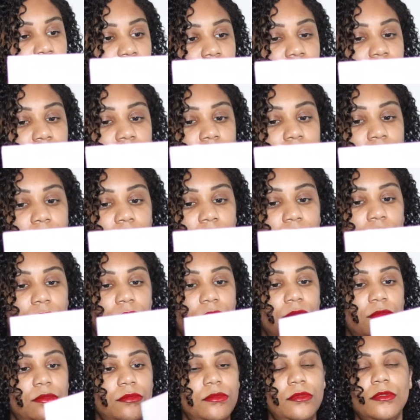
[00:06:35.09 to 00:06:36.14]
So
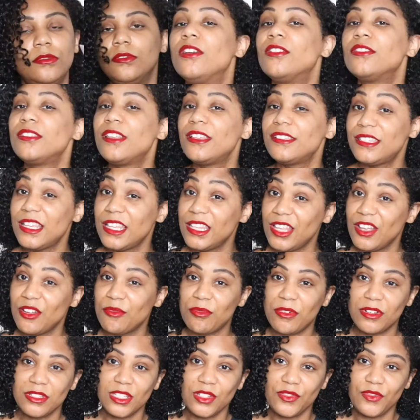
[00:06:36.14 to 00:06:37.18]
they say they have
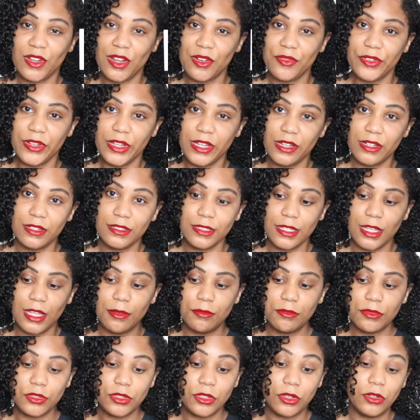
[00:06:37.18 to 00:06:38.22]
brushes for every hair type,
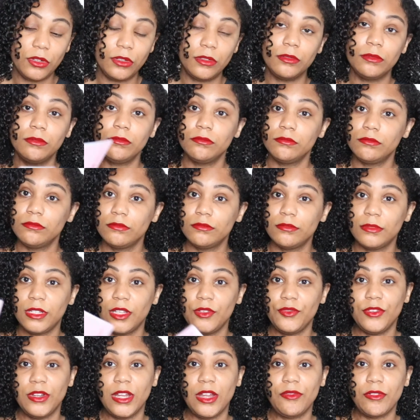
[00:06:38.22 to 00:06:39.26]
so
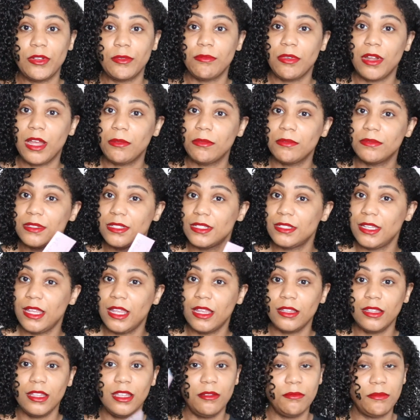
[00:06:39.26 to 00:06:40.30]
if you're having problems
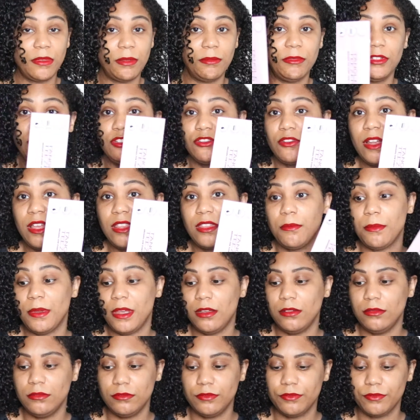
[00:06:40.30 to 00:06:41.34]
detangling, maybe try them out.